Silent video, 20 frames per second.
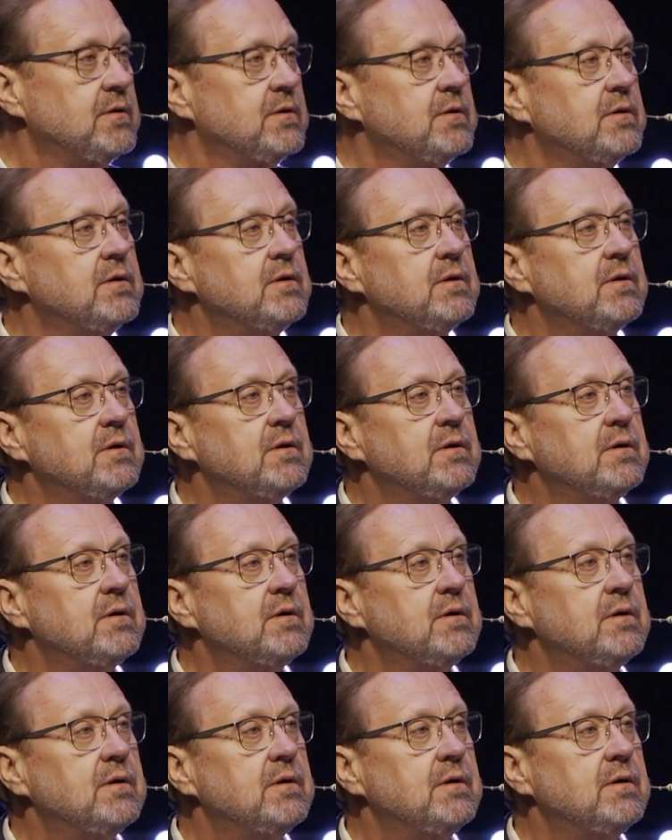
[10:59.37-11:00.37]

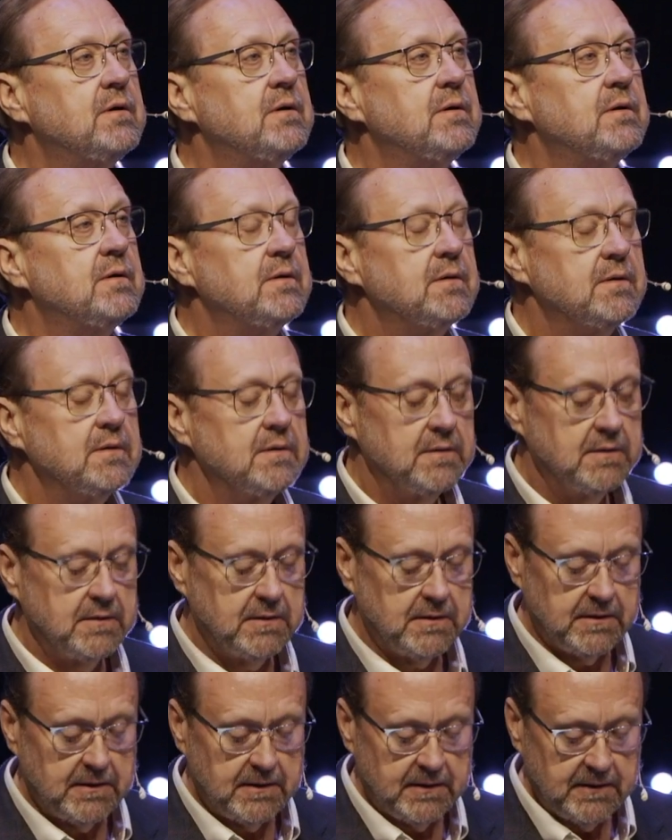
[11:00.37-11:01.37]

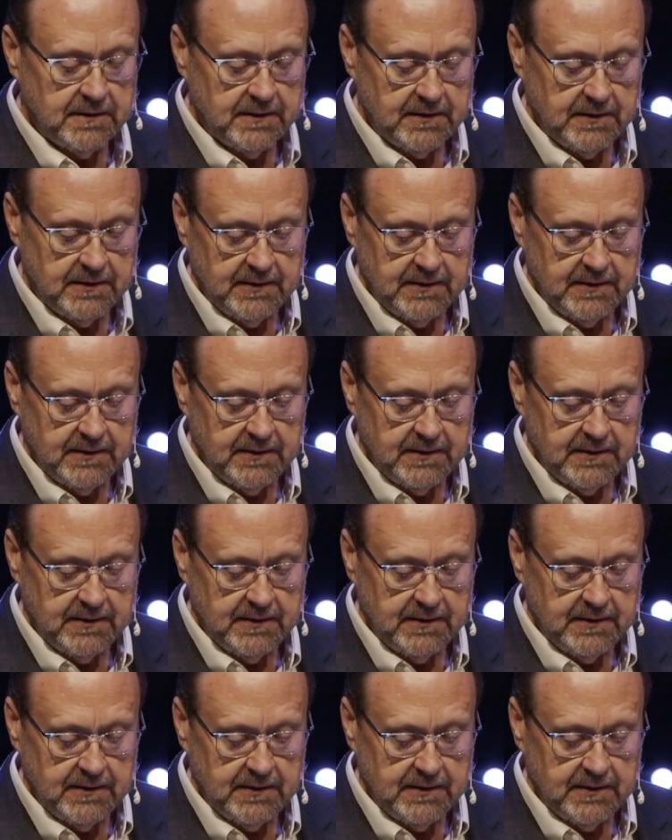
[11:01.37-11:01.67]
Nobody speaks.